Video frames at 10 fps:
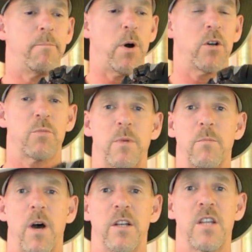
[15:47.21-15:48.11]
Bozeman,
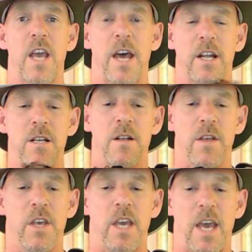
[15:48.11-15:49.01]
Montana,
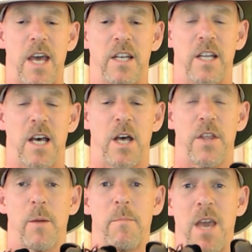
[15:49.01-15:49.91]
and
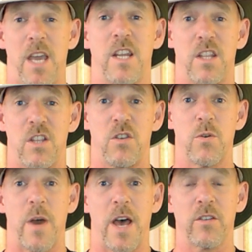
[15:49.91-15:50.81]
they're made in the
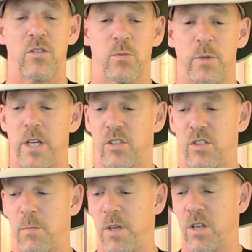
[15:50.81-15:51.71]
U.S.,
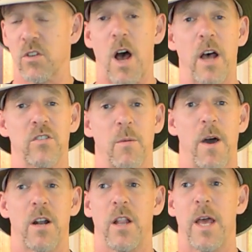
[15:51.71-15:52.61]
which to me is awesome.
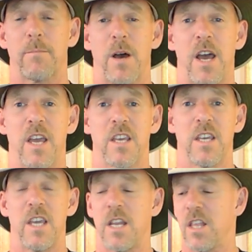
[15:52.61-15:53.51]
I don't like buying
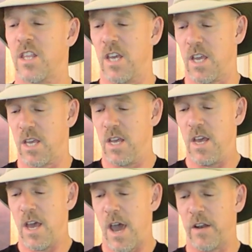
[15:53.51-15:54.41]
anything
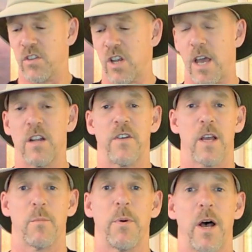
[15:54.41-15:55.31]
out of China if
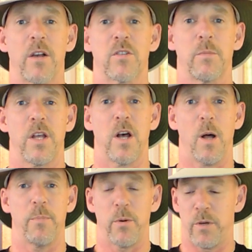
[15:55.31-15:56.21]
I can possibly
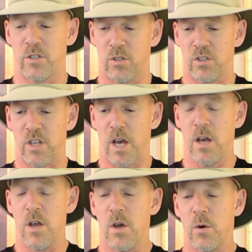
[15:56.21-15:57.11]
help it, which is
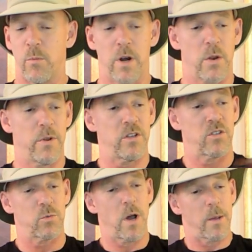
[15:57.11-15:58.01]
one of the
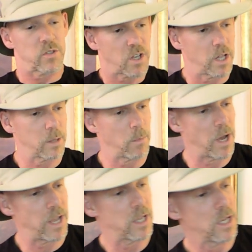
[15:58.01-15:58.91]
reasons why I'm selling
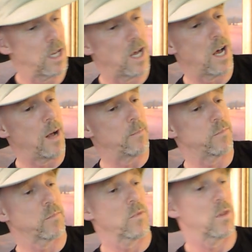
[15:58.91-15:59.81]
my
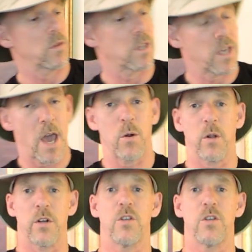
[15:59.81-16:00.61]
cat holder